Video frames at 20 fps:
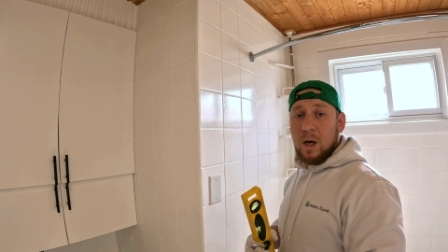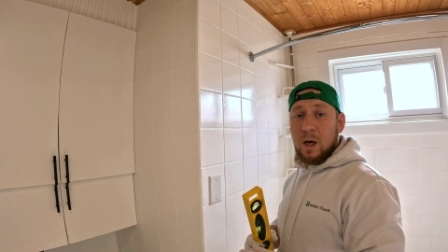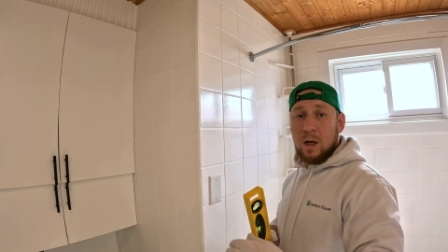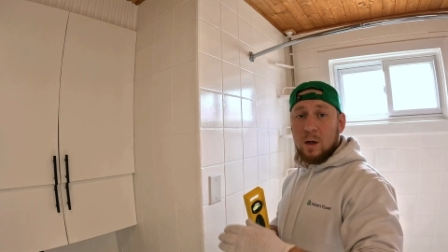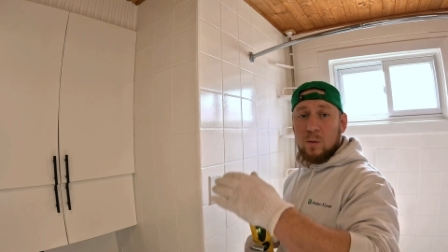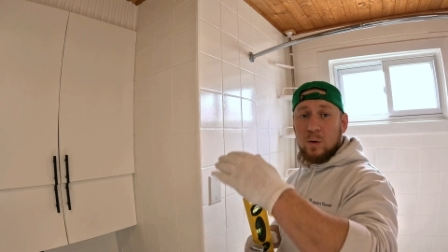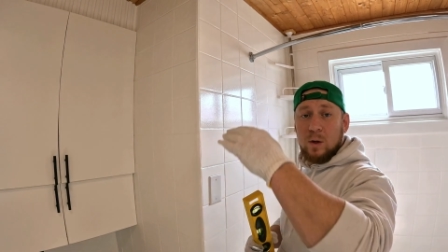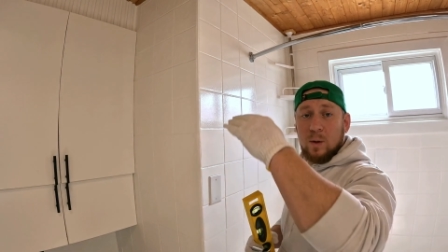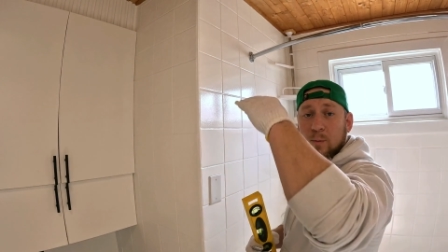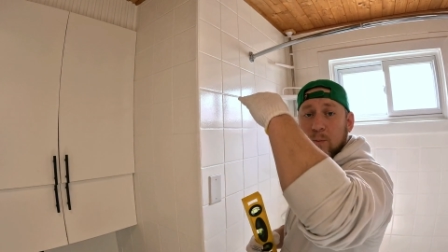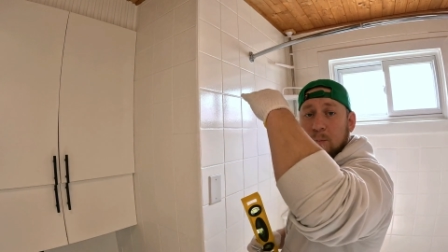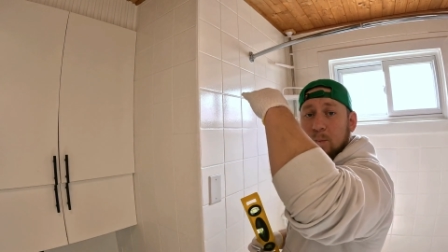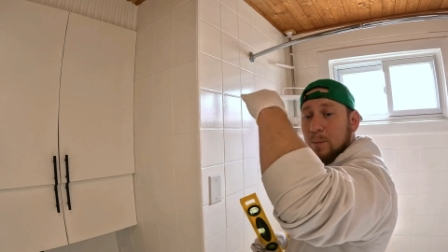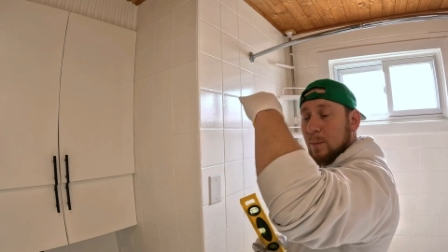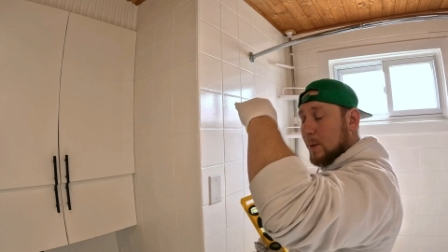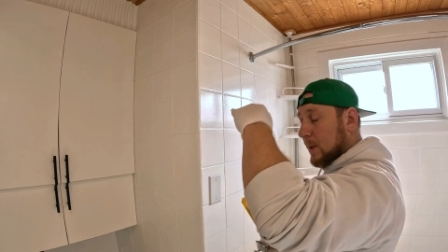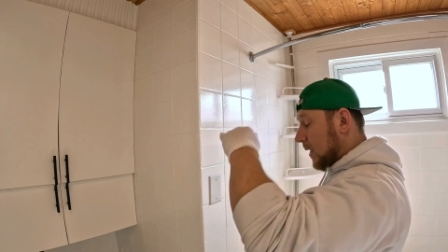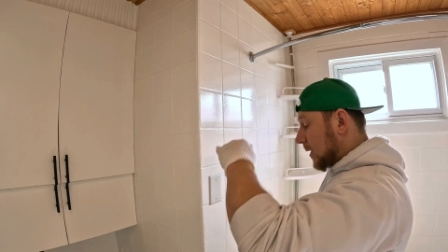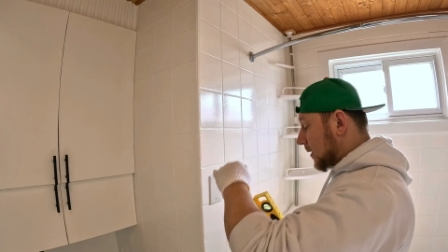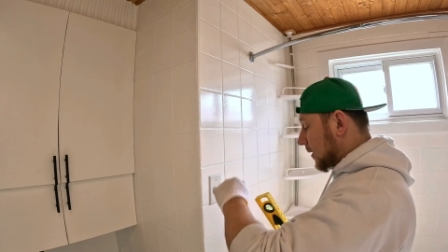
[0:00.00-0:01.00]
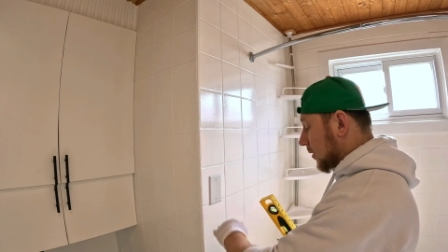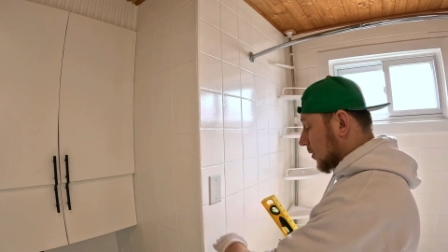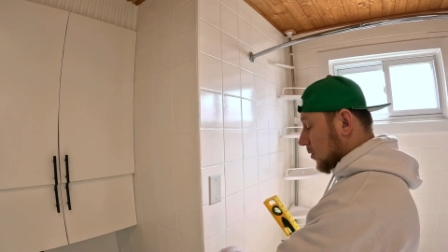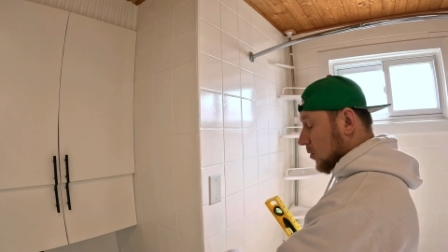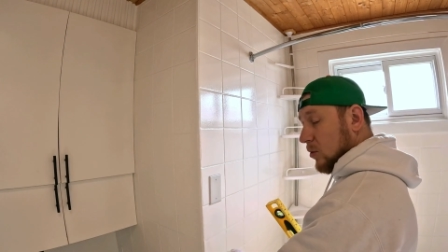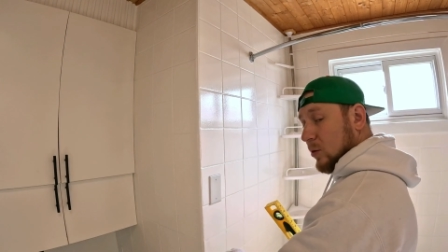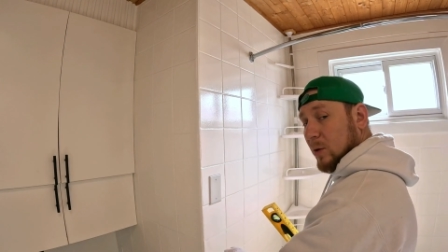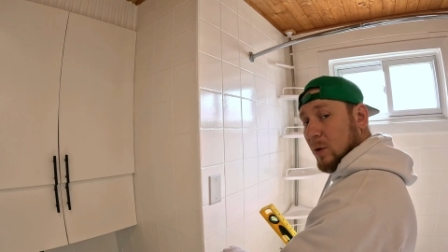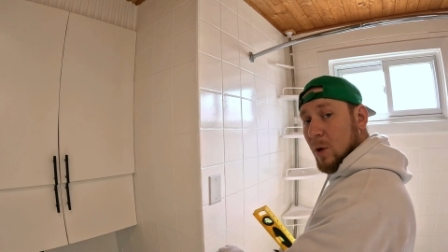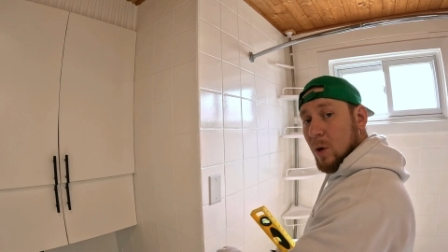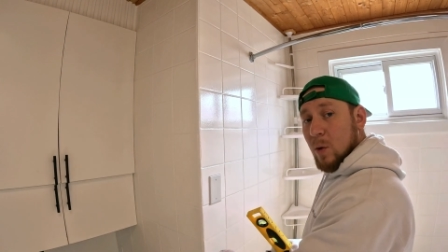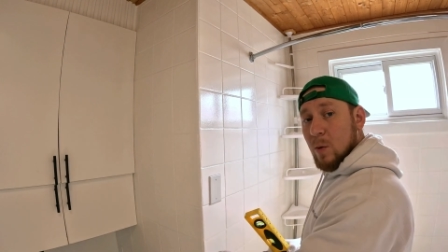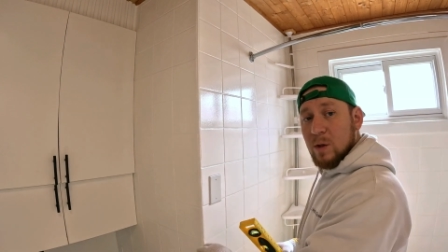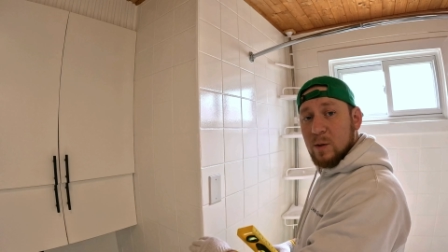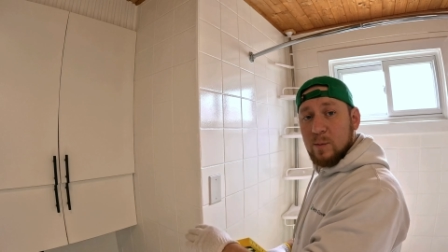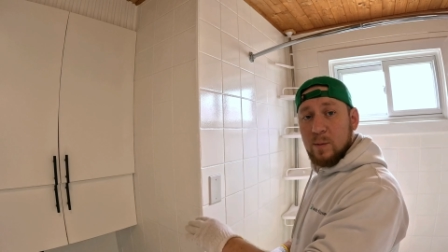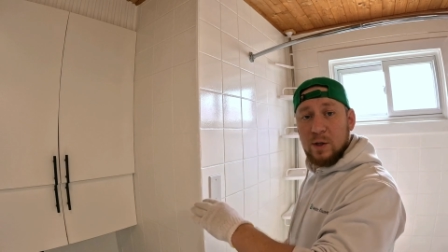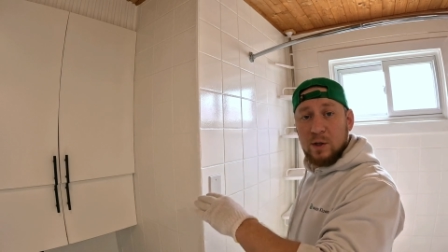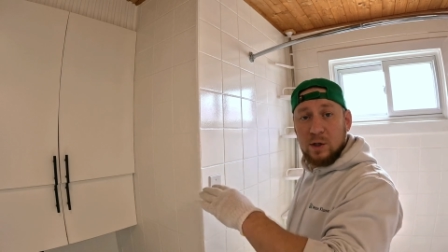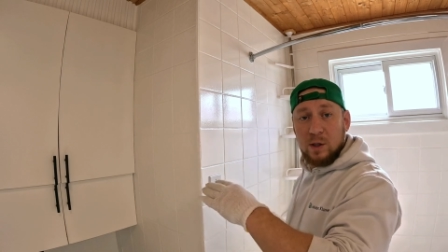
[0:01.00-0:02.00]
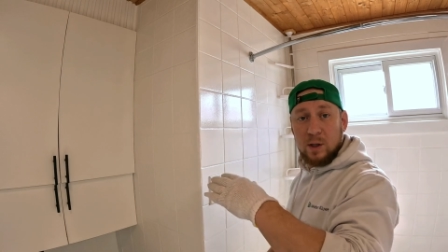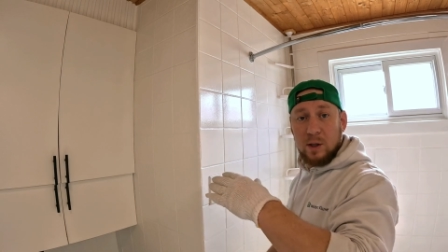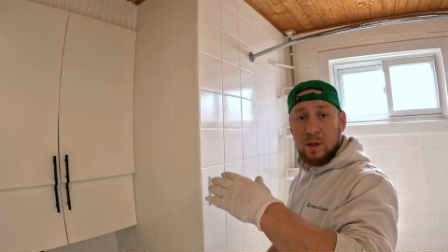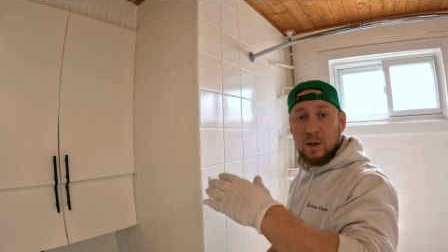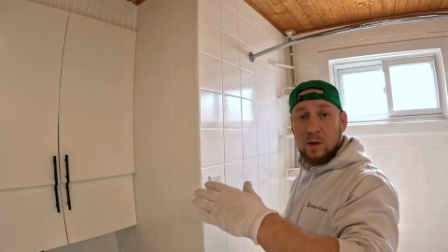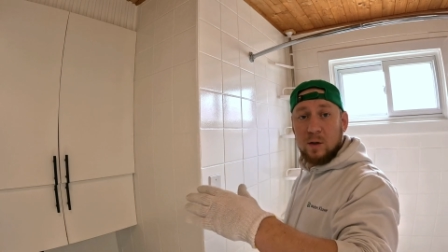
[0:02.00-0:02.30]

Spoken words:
don't want to place it too low, especially,